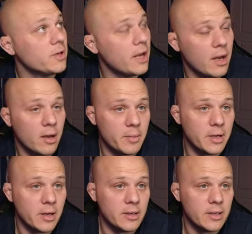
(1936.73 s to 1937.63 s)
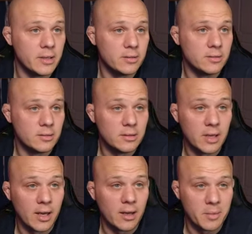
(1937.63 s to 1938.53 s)
Yeah, I mean it.
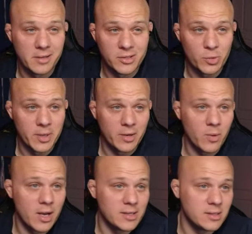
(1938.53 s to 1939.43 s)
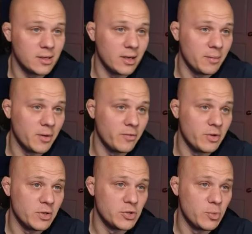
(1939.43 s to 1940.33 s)
Yeah, I mean zooming in wise, I don't know if
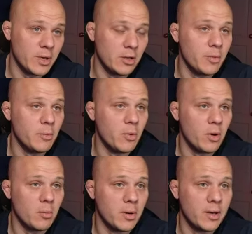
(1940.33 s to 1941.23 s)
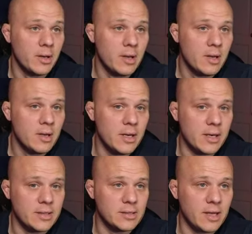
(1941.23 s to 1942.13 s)
you can zoom in a little bit more, but
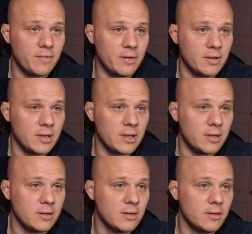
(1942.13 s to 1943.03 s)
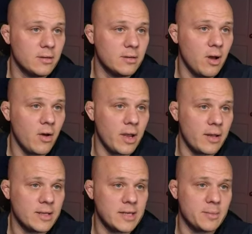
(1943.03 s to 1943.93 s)
it is definitely. Oh yeah,
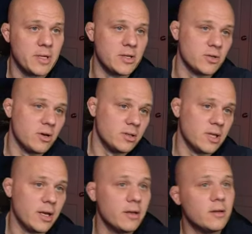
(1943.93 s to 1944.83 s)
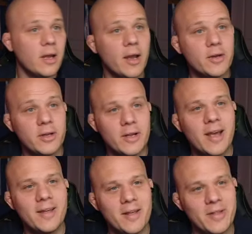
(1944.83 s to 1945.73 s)
that's aptasia all day. Yeah, you do.
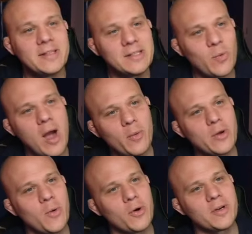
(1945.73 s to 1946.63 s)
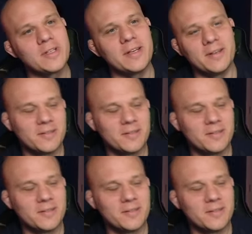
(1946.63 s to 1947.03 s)
This is why we quarantine.